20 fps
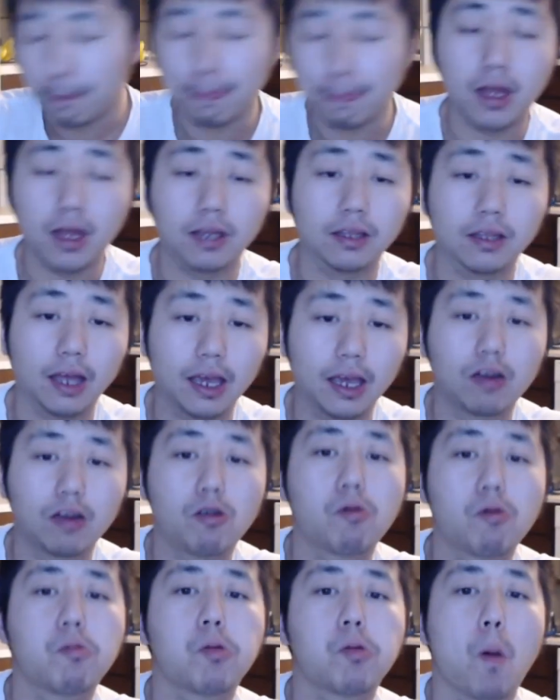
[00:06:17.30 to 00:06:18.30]
And like
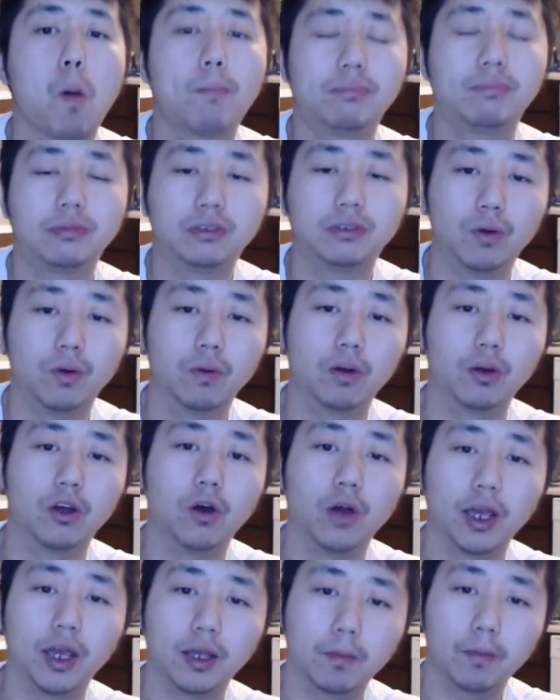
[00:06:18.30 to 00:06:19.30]
we were
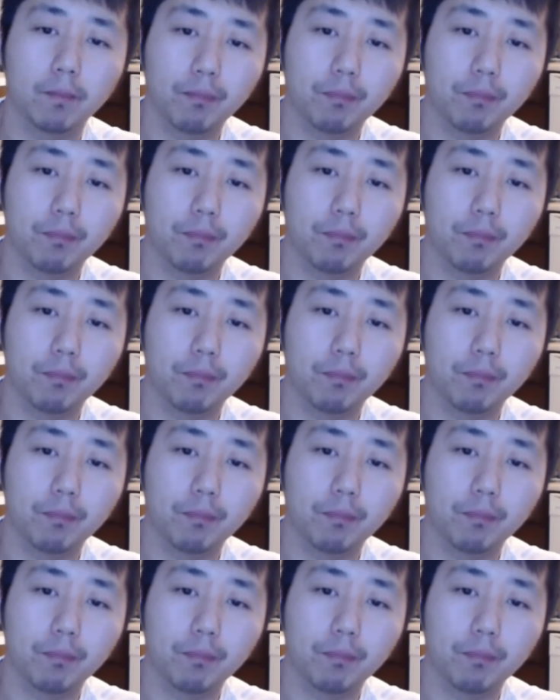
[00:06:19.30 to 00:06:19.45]
going,